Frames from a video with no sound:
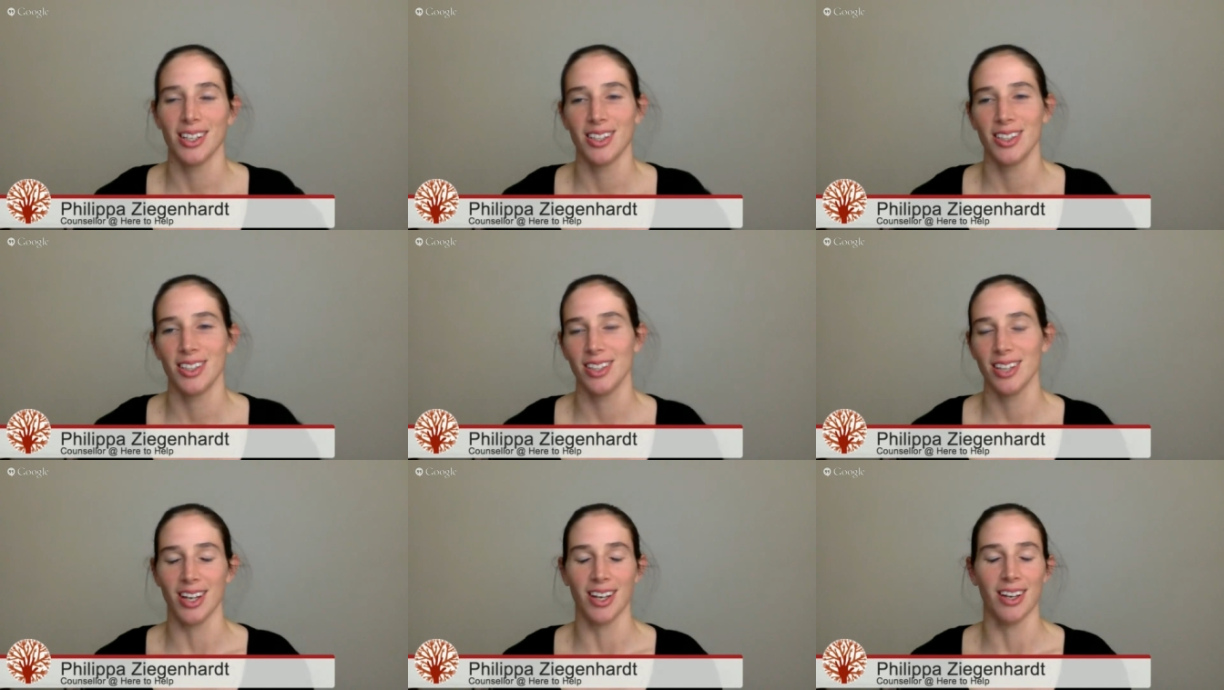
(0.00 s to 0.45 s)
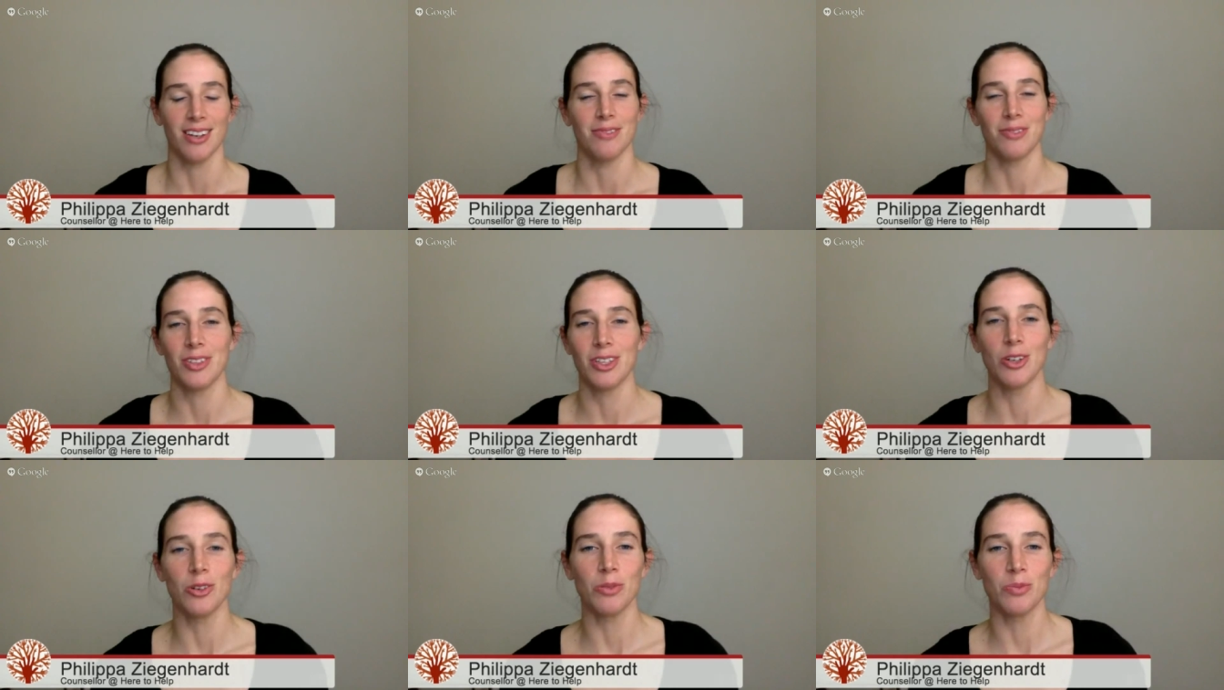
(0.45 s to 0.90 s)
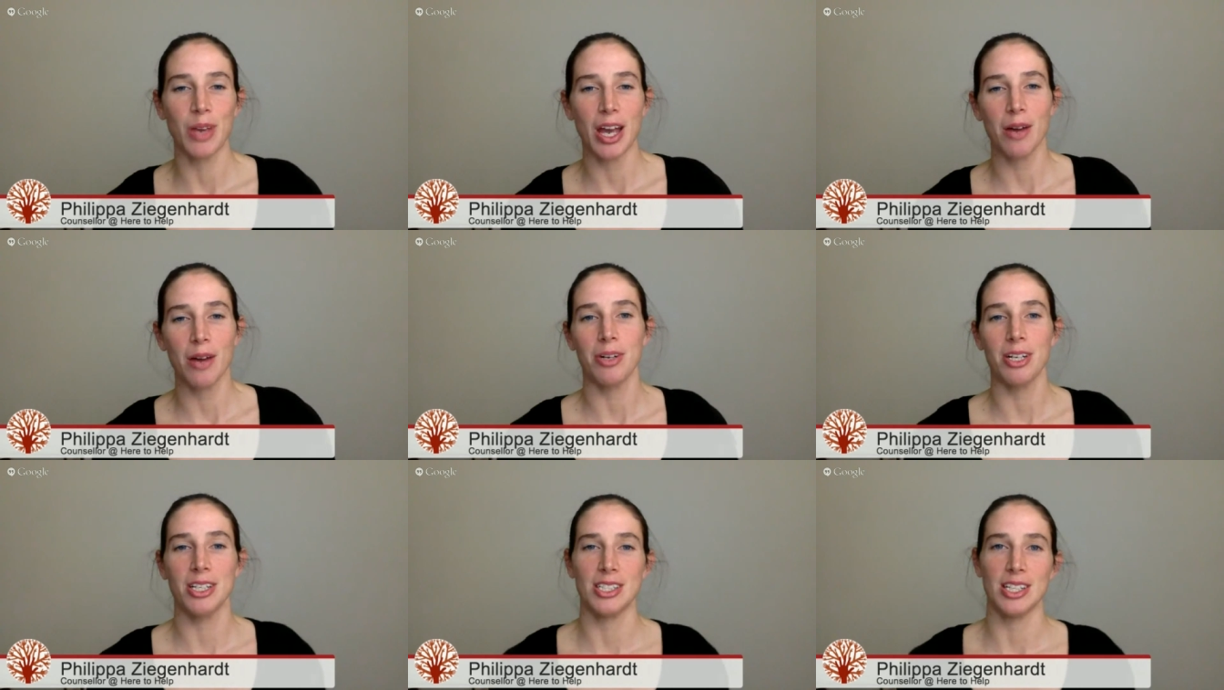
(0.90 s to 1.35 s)
you'll be
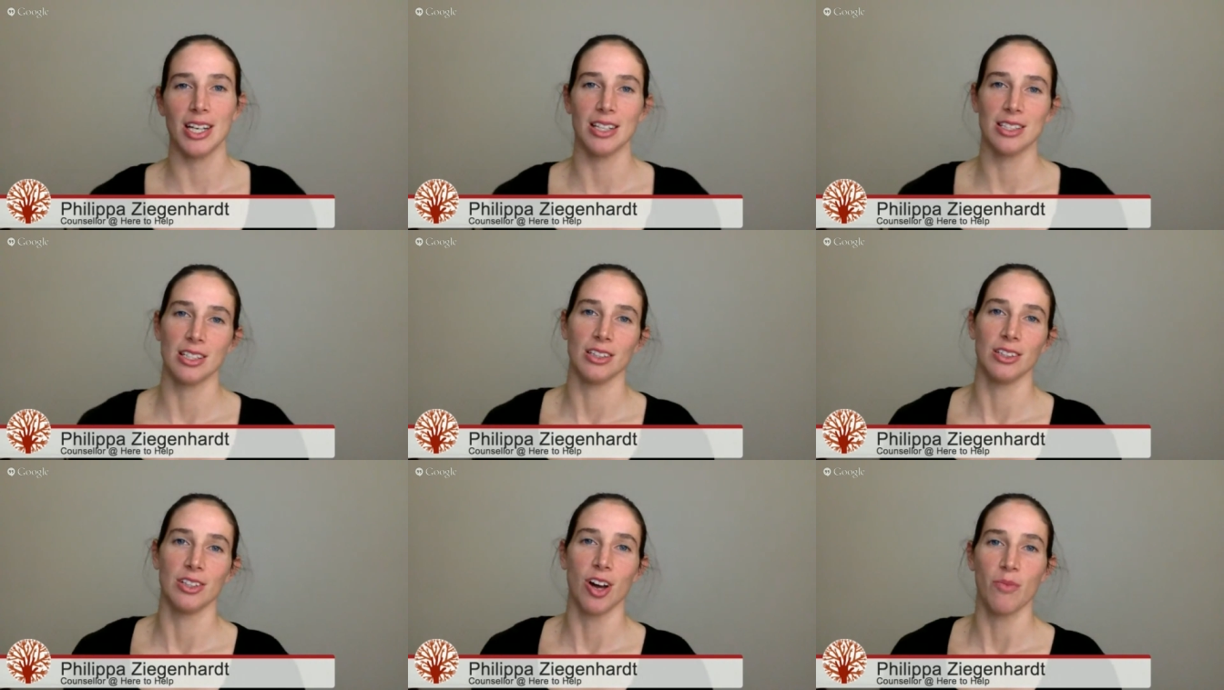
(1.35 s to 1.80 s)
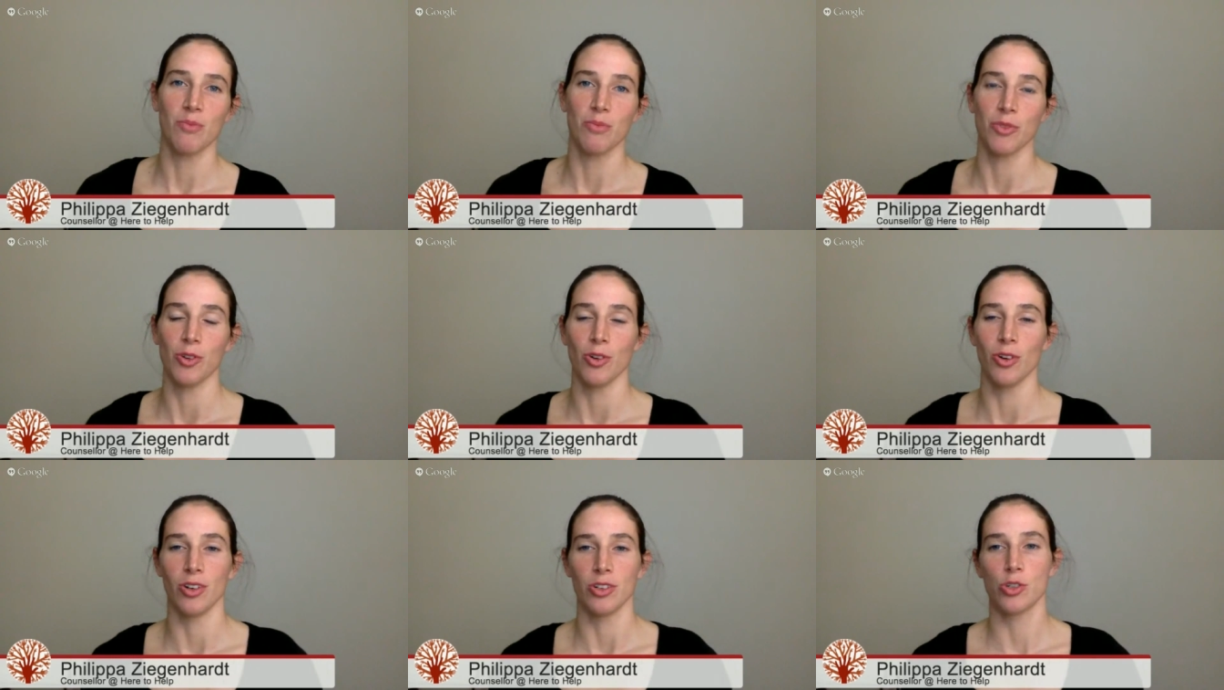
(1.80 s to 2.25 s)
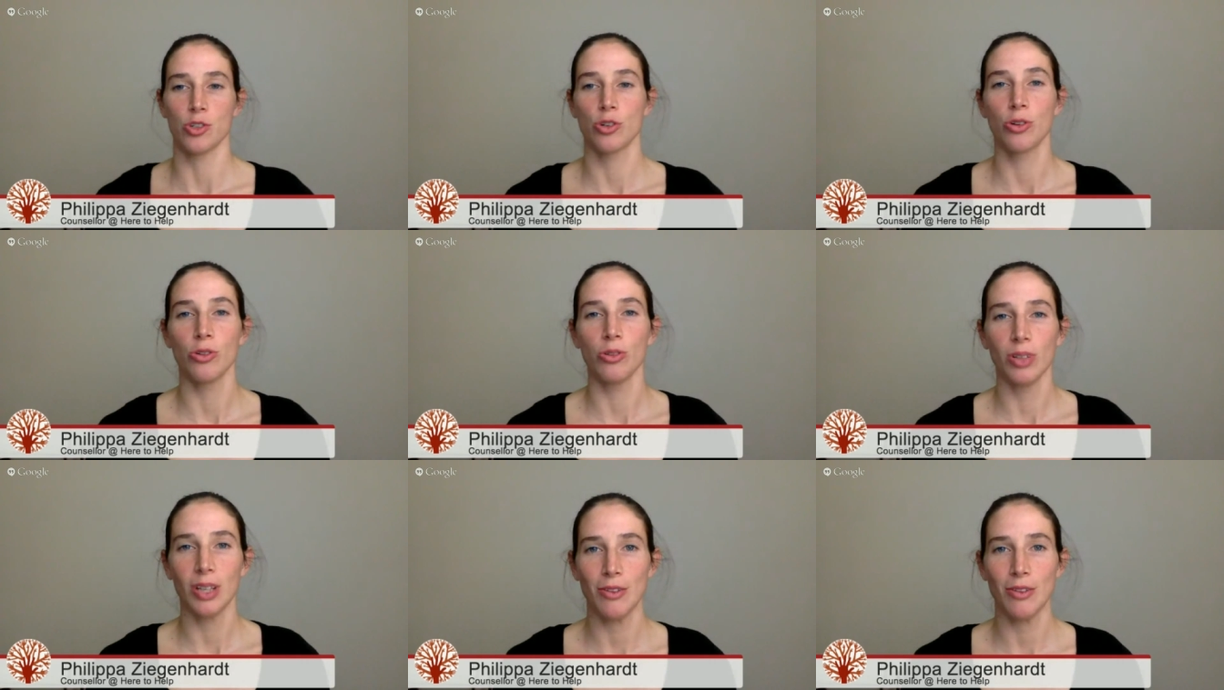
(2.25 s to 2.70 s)
able to dance a lot more
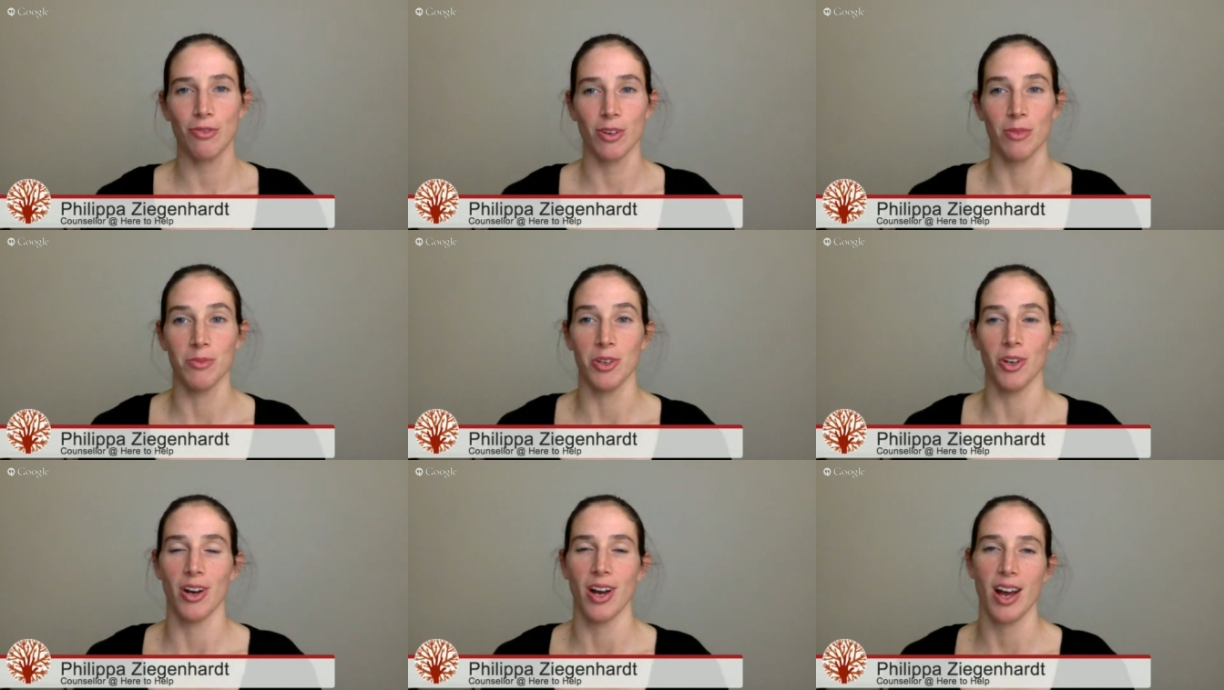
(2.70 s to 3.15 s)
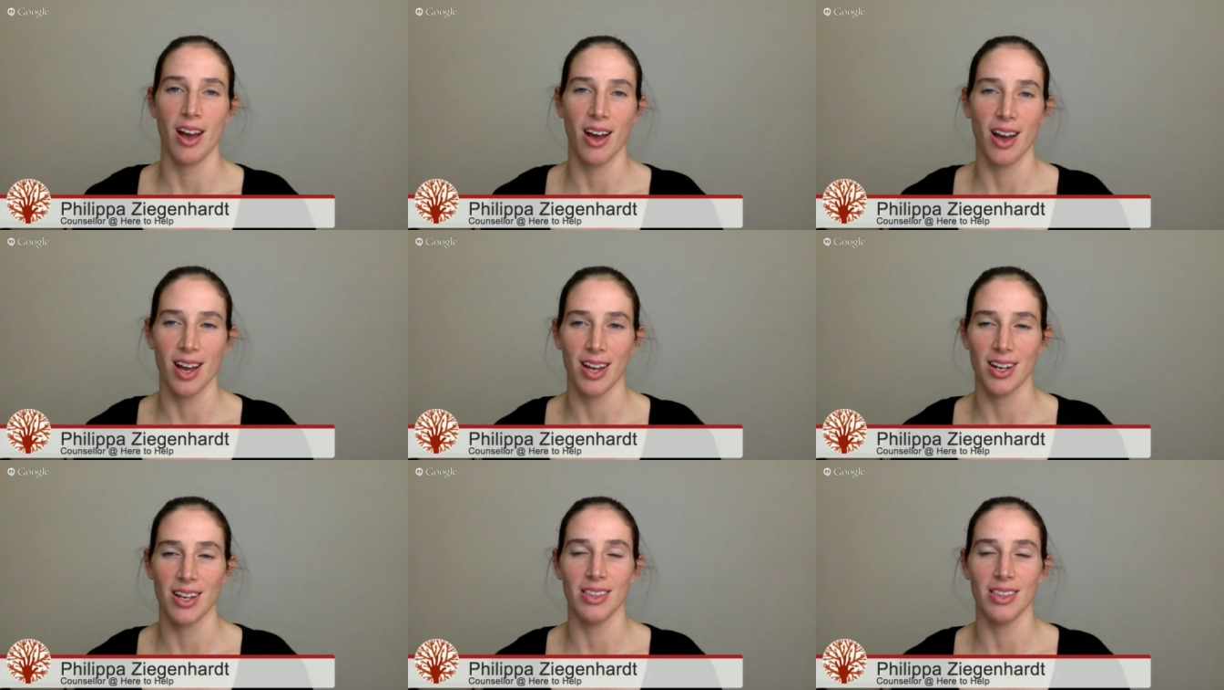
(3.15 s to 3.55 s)
truly from your heart,